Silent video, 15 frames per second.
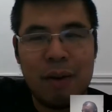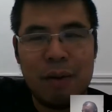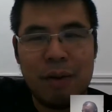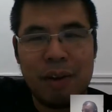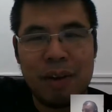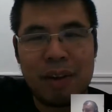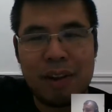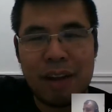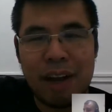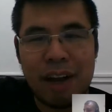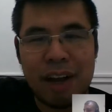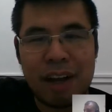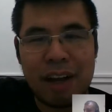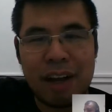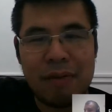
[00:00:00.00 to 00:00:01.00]
With
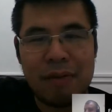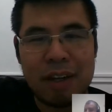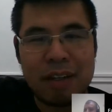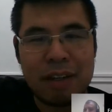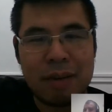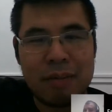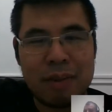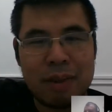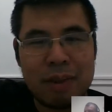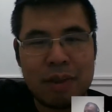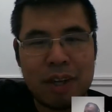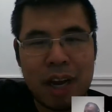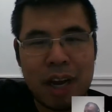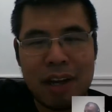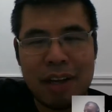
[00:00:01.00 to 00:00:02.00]
gotta find some
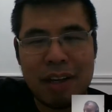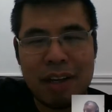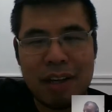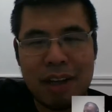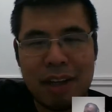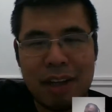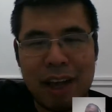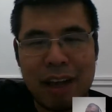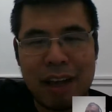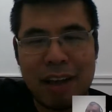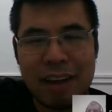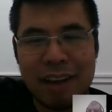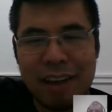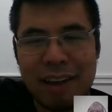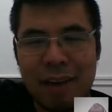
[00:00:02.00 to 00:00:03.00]
like
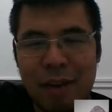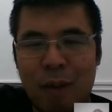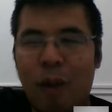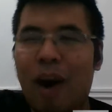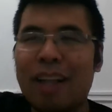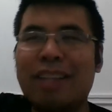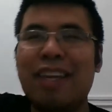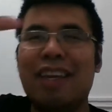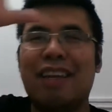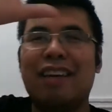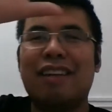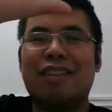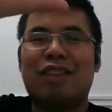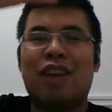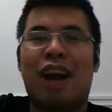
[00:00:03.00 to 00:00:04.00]
wanted
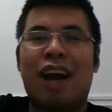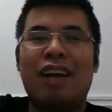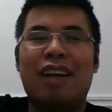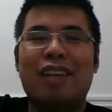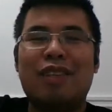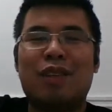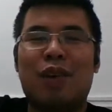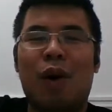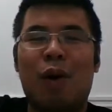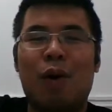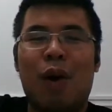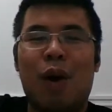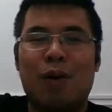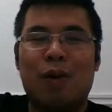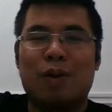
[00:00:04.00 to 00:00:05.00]
Chinese
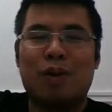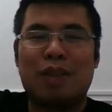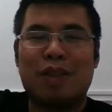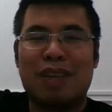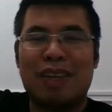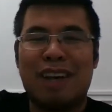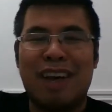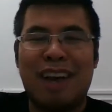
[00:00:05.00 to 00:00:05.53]
co-hosts.